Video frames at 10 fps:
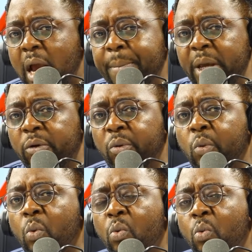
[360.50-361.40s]
I
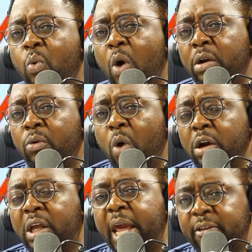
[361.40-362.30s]
mean, what
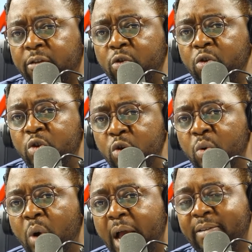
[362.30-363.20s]
what gets to
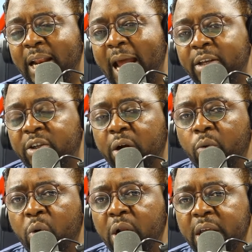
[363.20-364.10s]
you as a
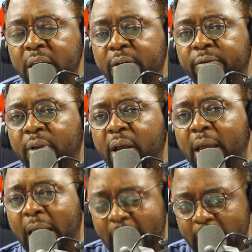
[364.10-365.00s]
Nigerian who lives
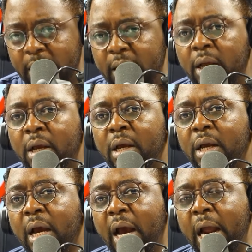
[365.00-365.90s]
in
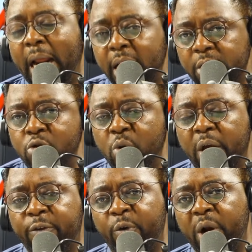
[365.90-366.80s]
uh, in the
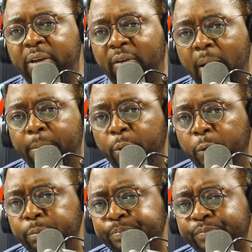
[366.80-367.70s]
U.S., for
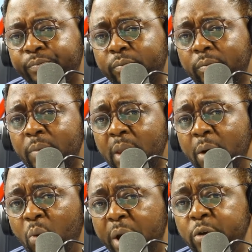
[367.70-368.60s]
example?
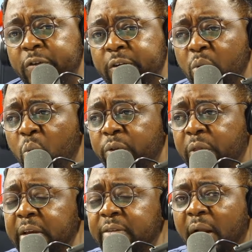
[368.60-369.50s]
when you see
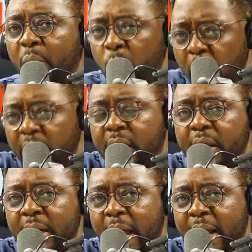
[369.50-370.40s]
things at
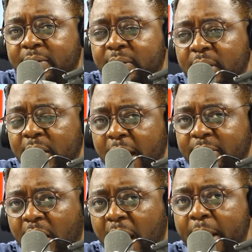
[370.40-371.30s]
work in that in
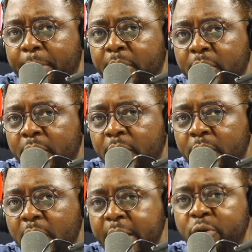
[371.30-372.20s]
that climb,
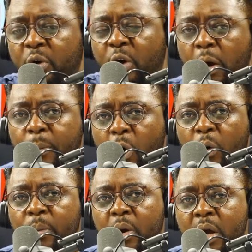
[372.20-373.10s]
and you come
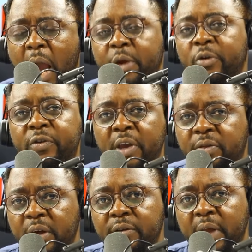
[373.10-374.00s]
home and you see
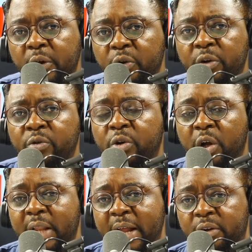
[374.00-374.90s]
things that
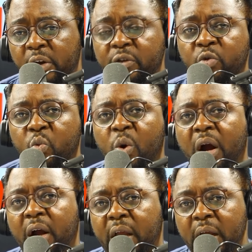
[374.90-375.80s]
doesn't that doesn't
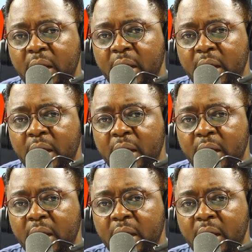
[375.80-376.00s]
work,